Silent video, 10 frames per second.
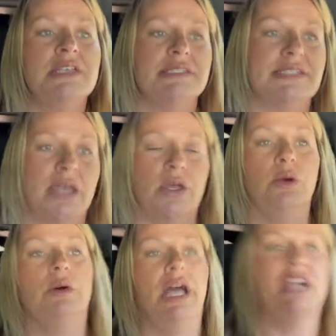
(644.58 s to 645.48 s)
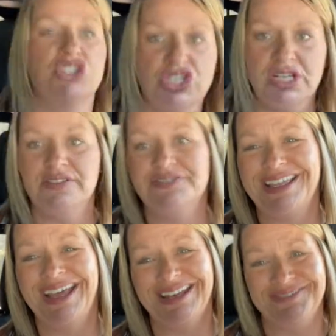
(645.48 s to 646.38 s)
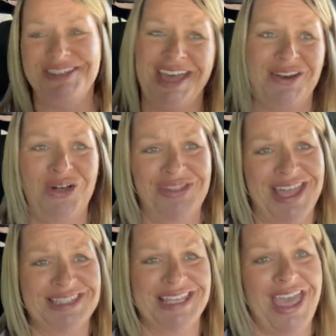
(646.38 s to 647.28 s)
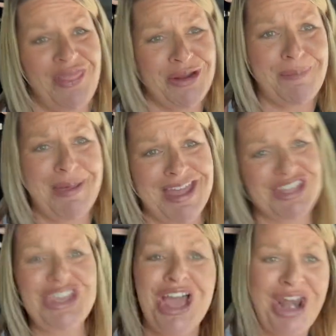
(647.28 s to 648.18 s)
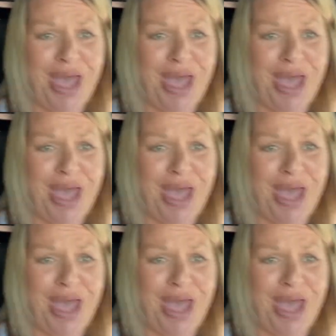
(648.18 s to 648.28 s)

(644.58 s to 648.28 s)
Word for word: So I should have kind of gotten all that together. But, yeah,